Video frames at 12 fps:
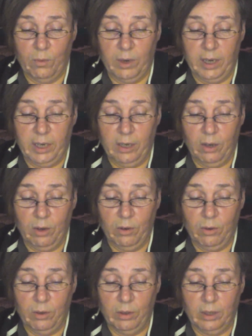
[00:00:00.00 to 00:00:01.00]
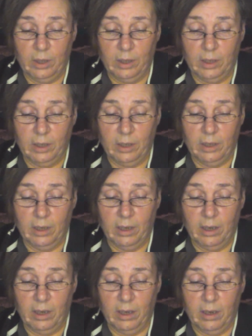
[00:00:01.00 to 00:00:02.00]
I go
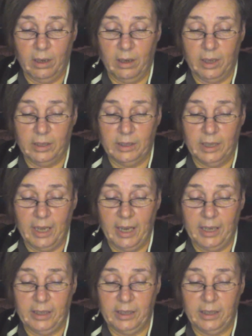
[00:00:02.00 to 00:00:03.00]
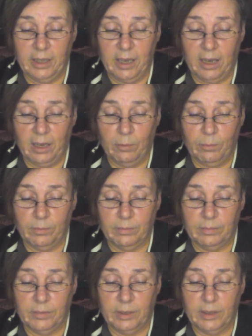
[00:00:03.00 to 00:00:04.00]
online,
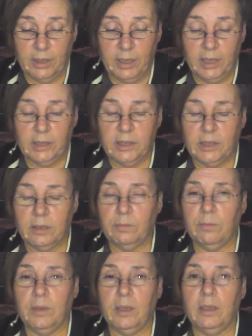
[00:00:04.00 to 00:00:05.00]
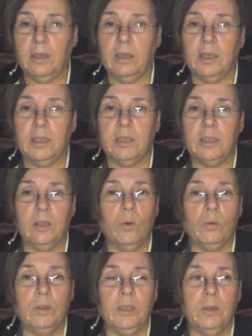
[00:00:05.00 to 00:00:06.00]
it's the
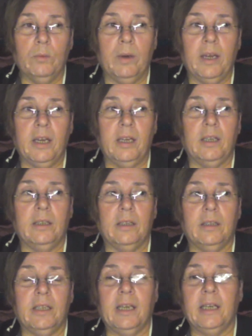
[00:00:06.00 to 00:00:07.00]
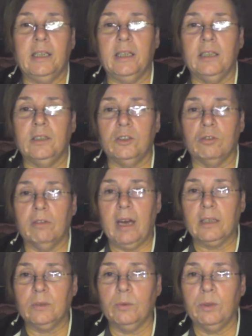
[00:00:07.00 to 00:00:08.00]
only way that I can
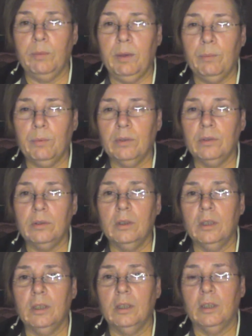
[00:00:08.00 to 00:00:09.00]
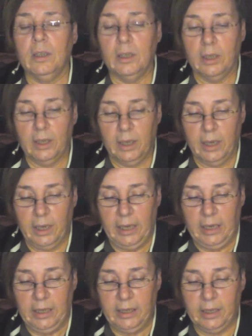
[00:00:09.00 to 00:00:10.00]
interact with people,
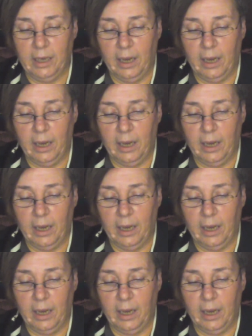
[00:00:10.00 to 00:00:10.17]
and